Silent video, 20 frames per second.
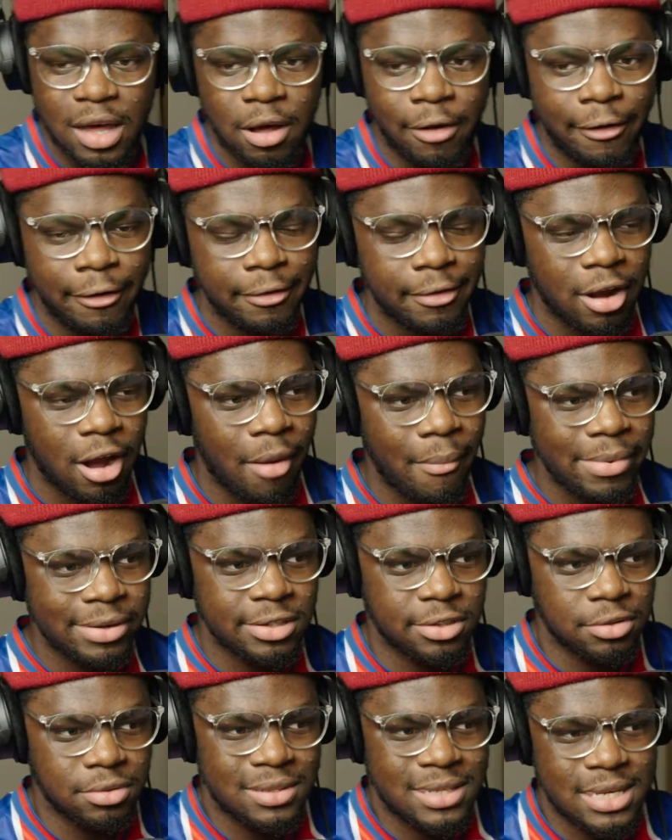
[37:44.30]
all come
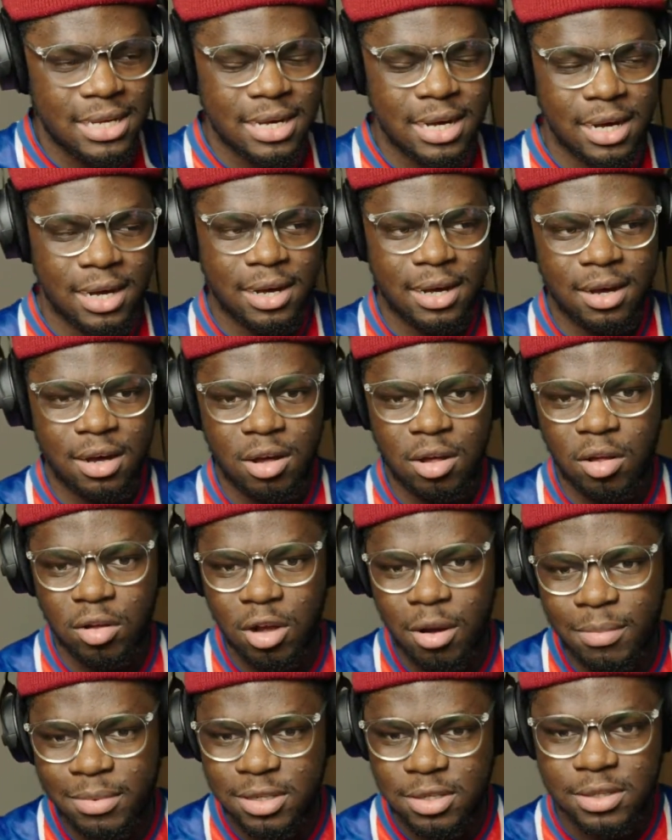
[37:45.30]
into the
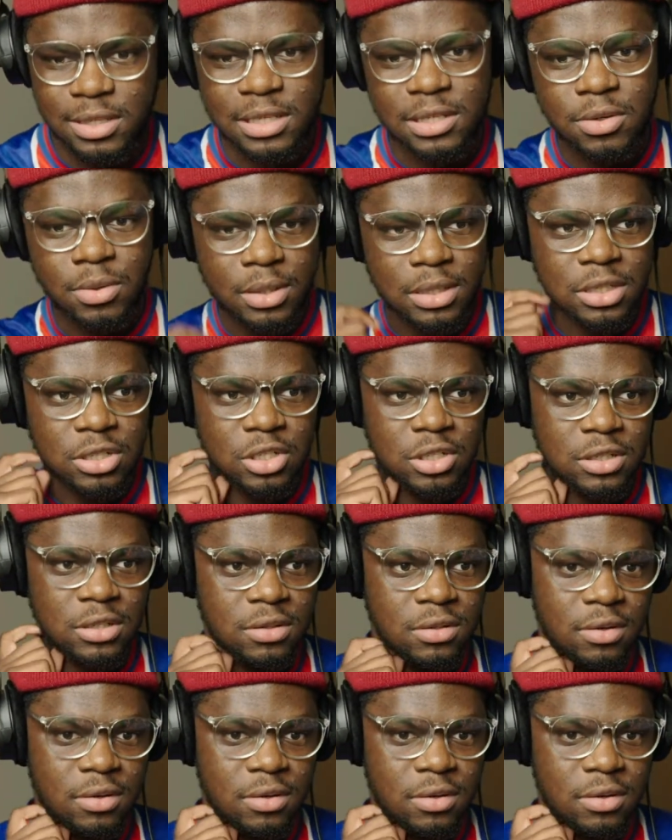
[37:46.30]
equation.